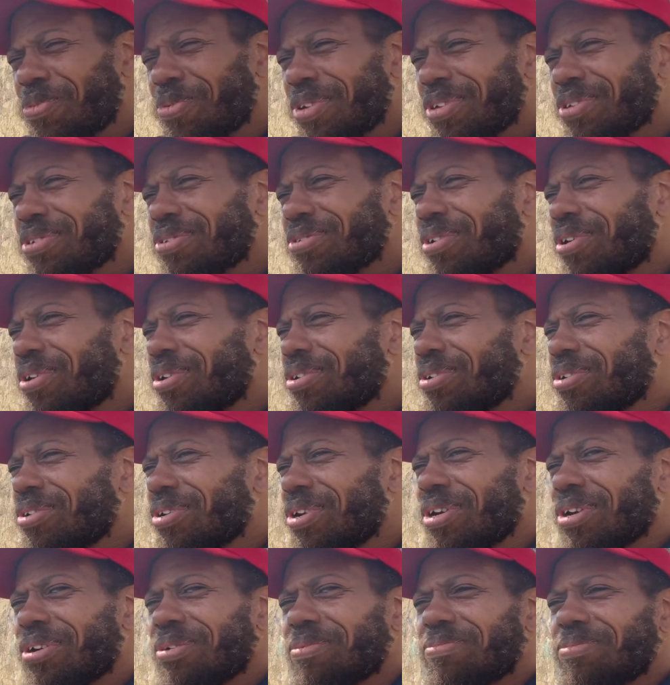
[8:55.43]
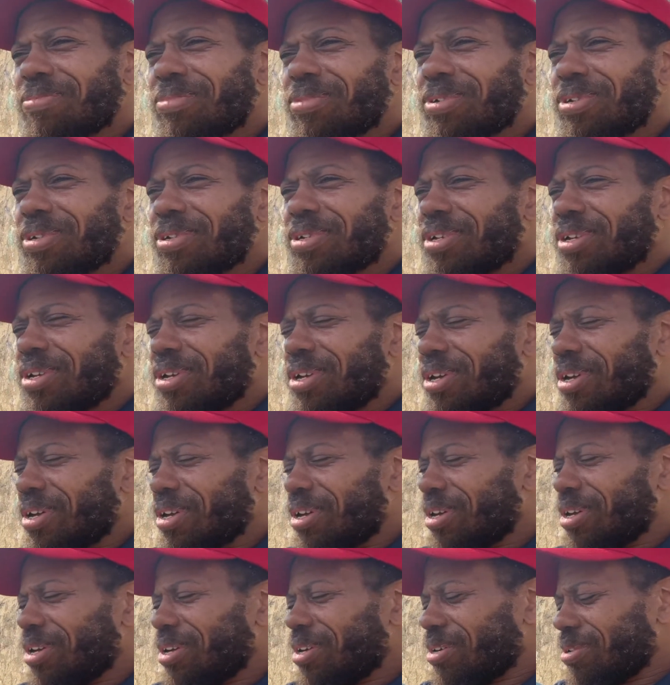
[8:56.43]
and it's on um,
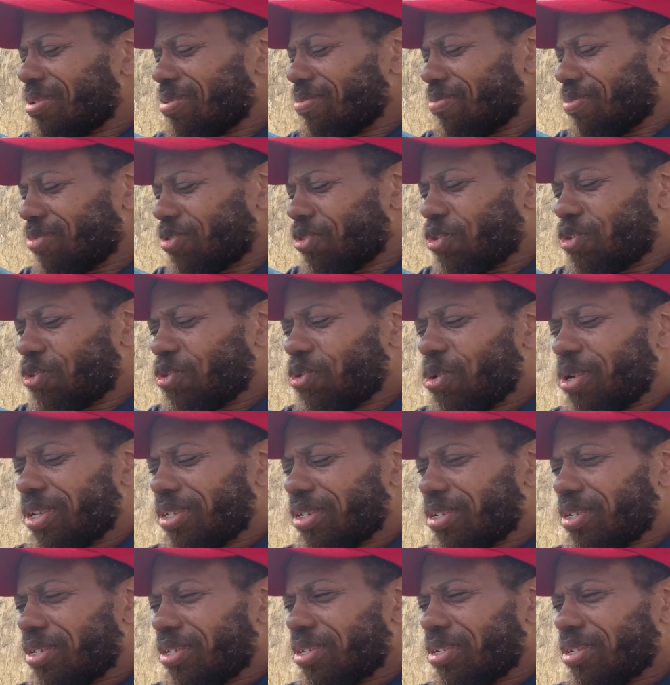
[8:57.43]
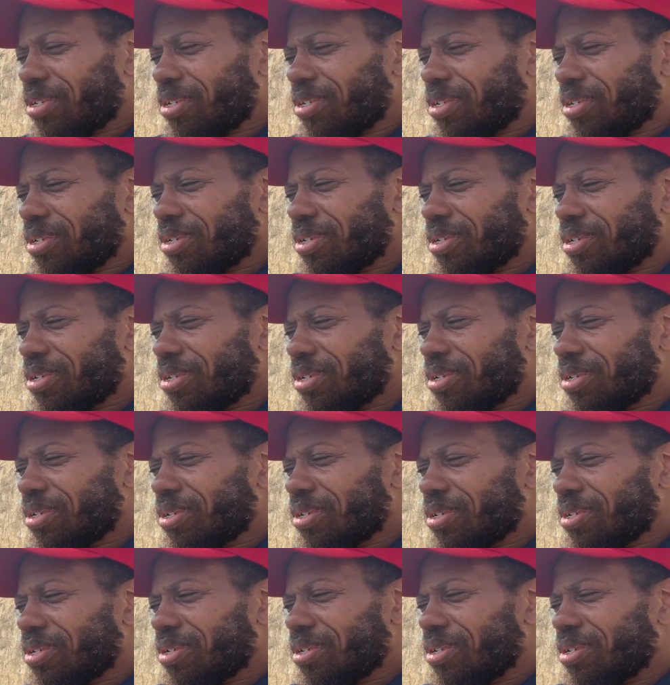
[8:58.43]
um Twitch.
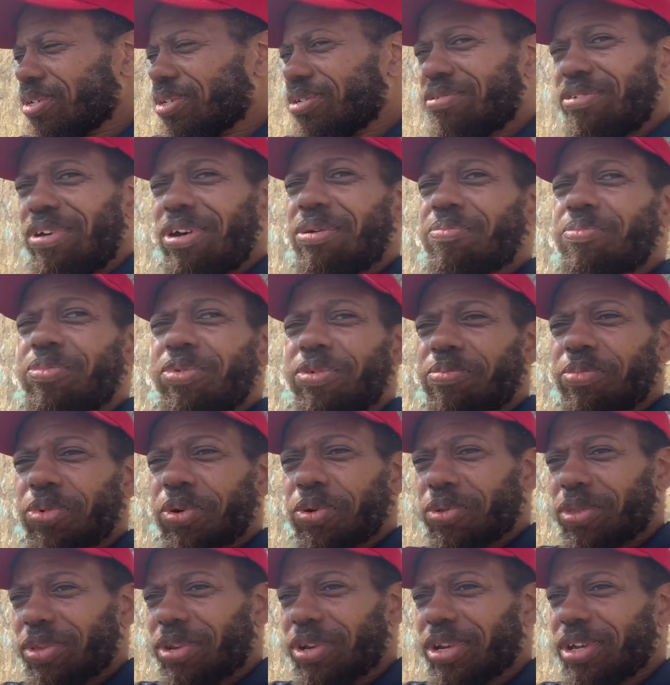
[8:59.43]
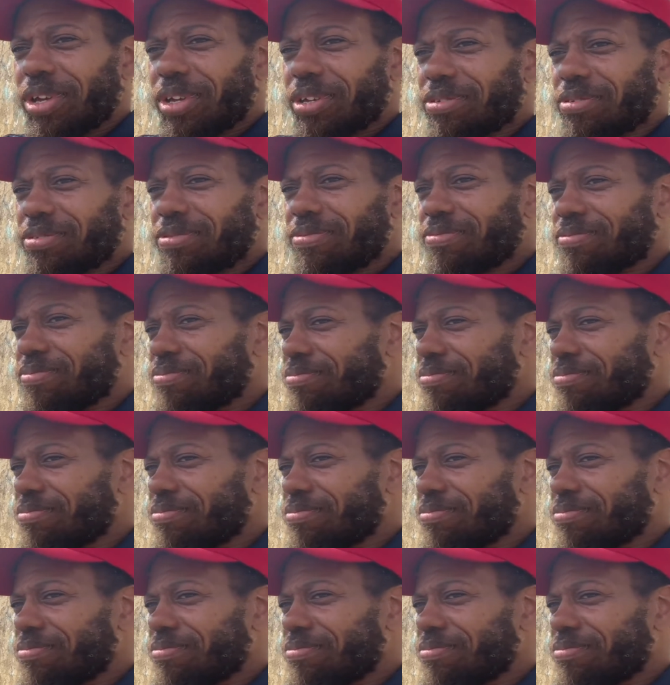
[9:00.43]
So I'll put both links.